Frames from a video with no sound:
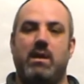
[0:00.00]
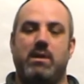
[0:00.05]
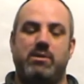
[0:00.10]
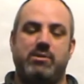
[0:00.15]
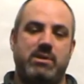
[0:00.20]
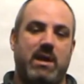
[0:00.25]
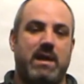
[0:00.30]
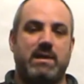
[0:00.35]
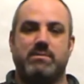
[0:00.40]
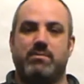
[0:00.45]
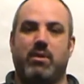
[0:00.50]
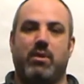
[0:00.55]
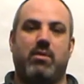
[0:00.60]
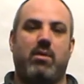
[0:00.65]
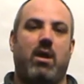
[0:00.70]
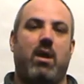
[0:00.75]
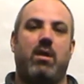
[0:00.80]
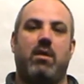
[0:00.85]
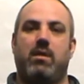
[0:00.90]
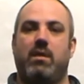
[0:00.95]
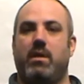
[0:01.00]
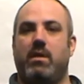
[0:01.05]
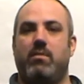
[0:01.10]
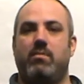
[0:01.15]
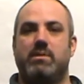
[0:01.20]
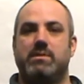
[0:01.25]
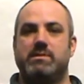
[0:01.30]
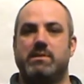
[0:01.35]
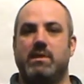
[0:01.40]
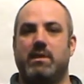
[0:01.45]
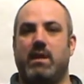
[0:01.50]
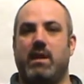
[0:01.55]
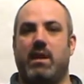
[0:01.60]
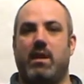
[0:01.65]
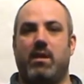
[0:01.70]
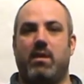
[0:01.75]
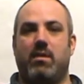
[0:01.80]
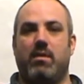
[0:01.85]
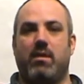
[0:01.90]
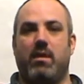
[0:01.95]
Jasmine Crawley was in
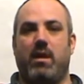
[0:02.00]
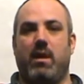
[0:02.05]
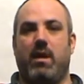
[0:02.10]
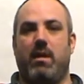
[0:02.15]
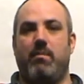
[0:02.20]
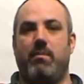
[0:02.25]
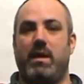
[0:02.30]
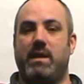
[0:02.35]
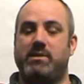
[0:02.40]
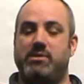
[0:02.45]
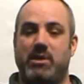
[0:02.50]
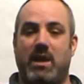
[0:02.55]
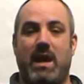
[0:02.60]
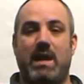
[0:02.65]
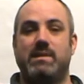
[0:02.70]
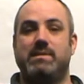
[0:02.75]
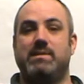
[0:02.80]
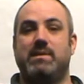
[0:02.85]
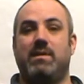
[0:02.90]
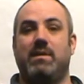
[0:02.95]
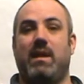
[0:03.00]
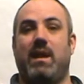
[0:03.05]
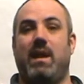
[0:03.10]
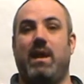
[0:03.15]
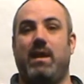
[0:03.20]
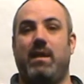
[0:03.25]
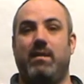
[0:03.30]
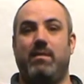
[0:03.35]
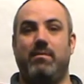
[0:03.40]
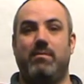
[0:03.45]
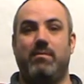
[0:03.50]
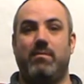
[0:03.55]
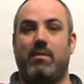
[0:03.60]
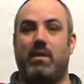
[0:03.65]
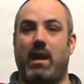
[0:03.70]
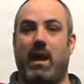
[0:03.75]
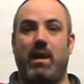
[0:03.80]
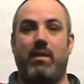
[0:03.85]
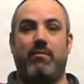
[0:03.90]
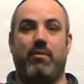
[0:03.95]
there. Uh, Beth Johnson had
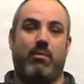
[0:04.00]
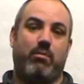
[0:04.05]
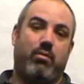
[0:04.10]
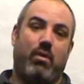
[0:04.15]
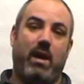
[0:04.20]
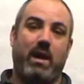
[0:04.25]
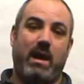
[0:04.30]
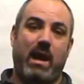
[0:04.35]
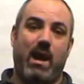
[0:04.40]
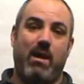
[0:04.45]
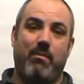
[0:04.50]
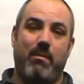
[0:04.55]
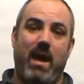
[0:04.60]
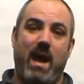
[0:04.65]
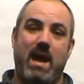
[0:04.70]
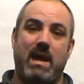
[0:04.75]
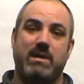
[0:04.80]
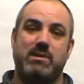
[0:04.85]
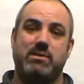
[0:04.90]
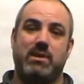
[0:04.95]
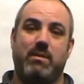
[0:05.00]
kind of a breakout match.